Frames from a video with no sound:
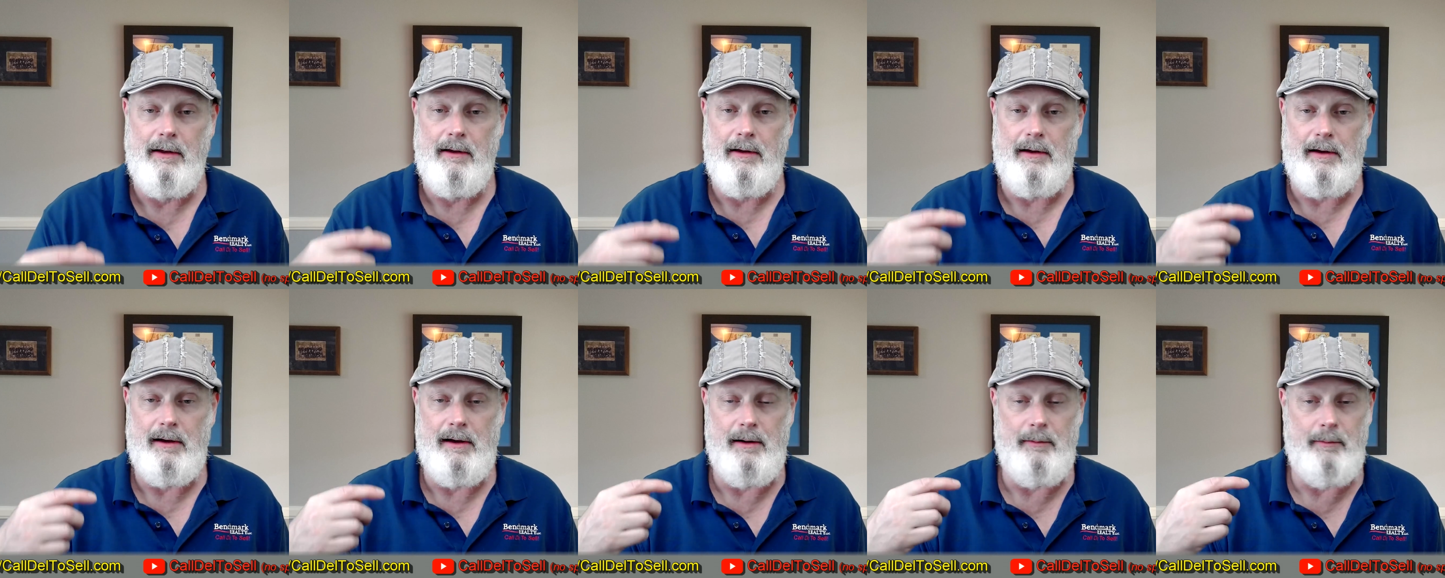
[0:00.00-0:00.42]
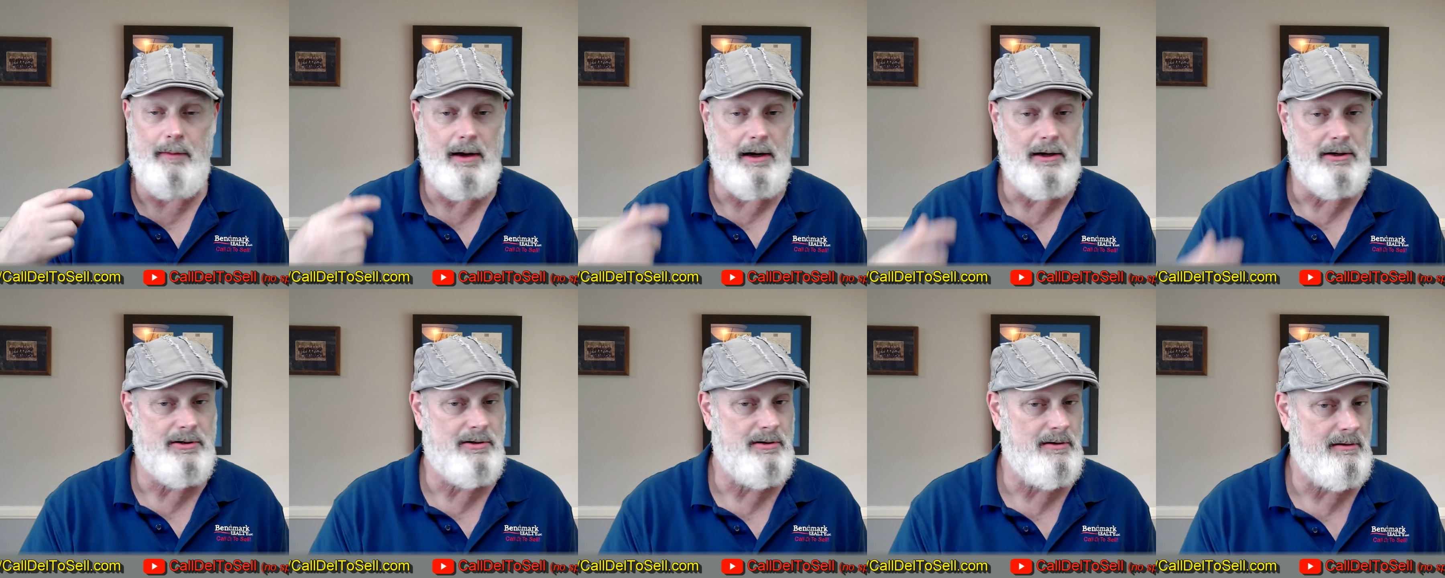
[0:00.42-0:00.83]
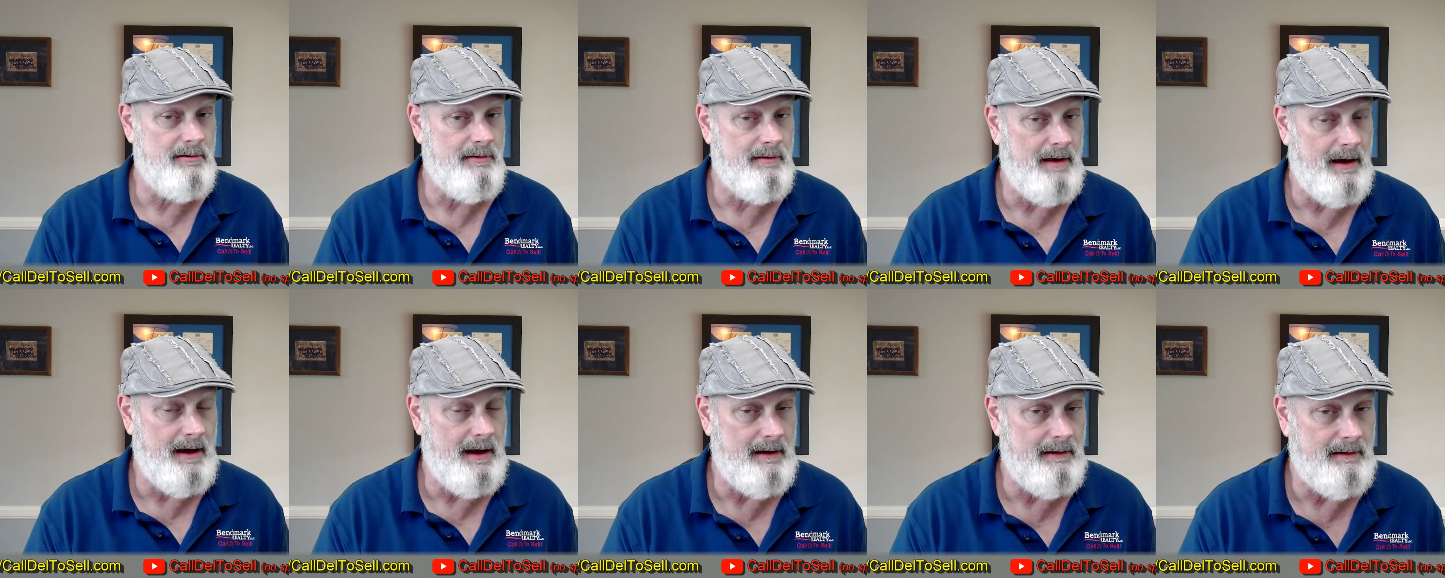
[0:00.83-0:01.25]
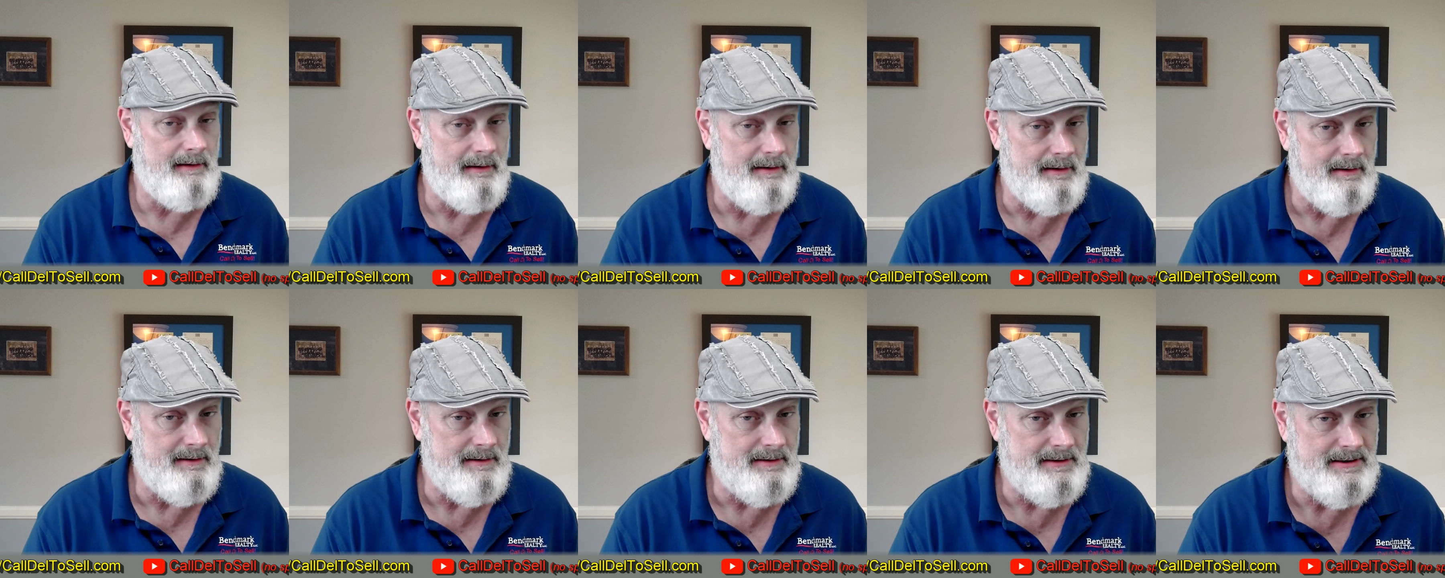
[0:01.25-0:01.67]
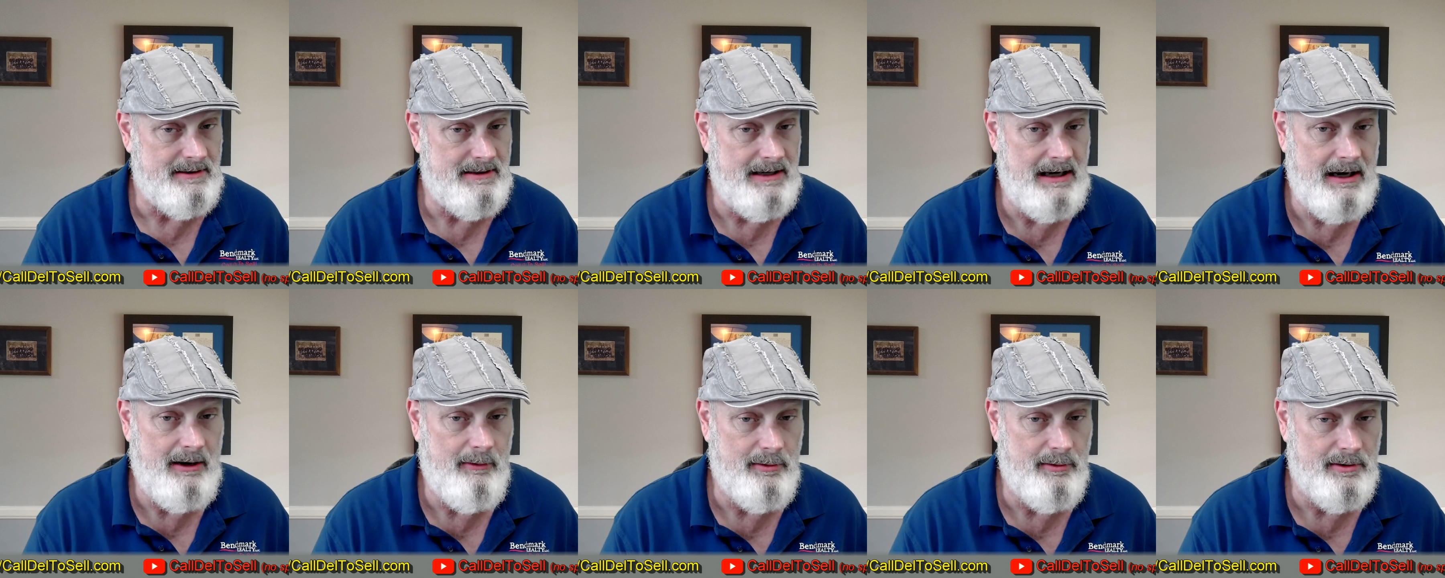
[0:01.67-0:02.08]
uh, make sure that uh, the
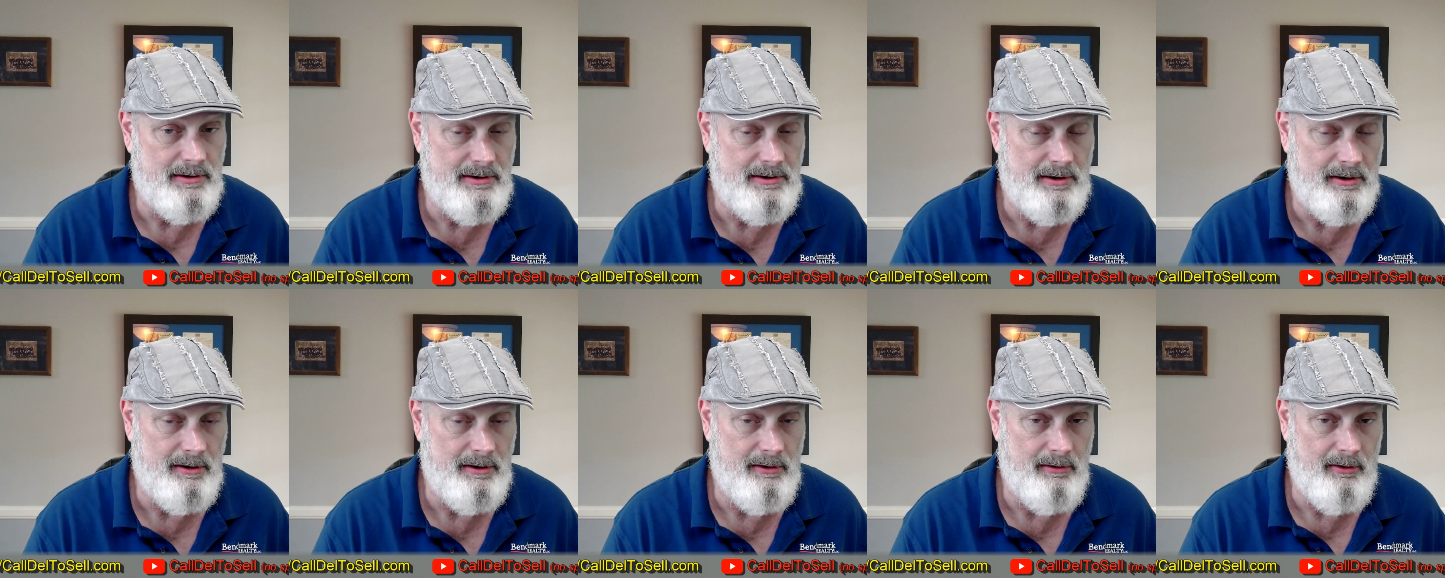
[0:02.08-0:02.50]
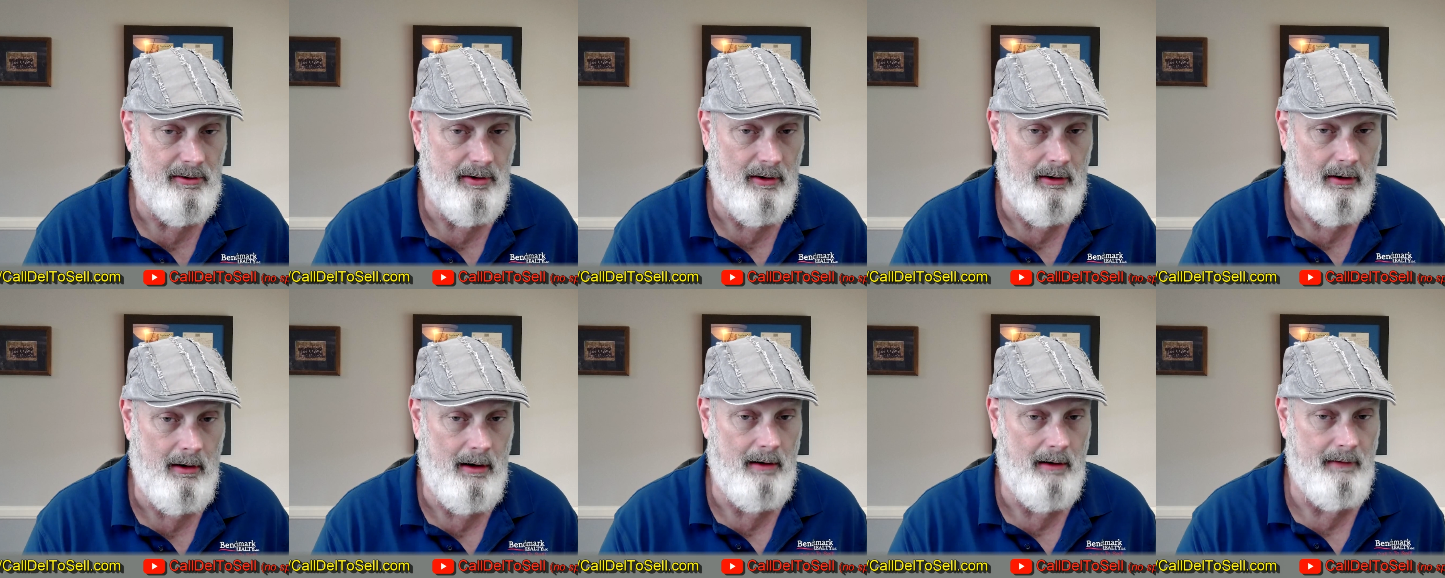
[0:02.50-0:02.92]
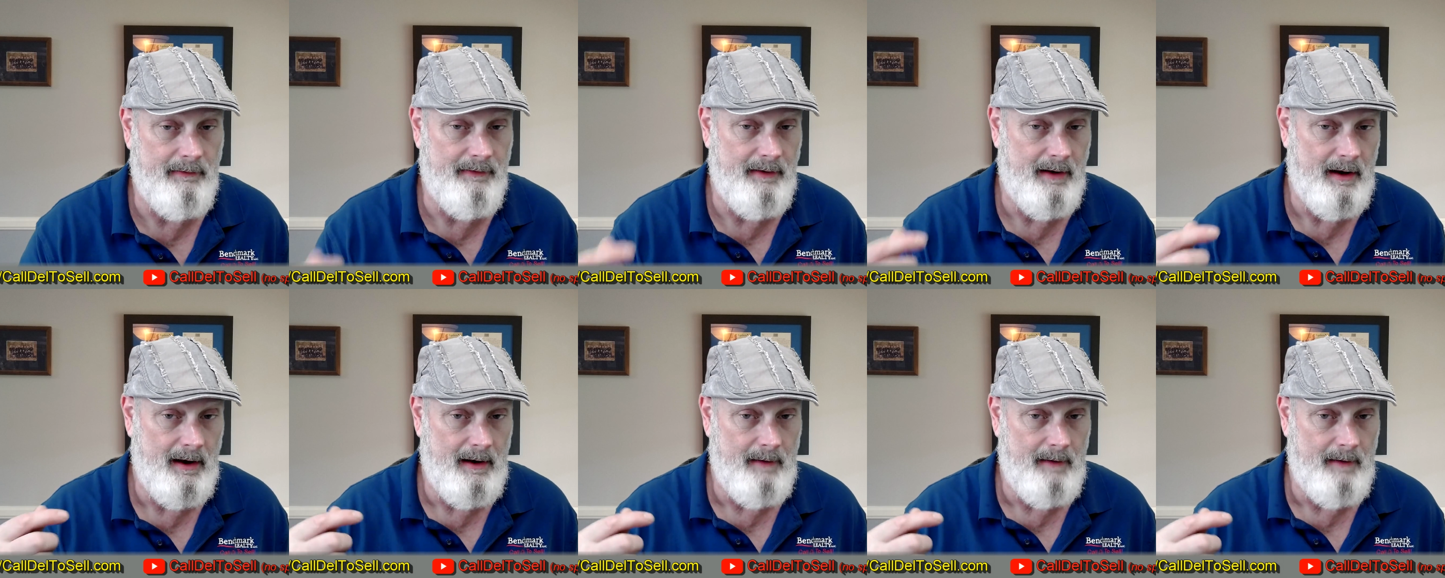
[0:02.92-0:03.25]
sync was turned off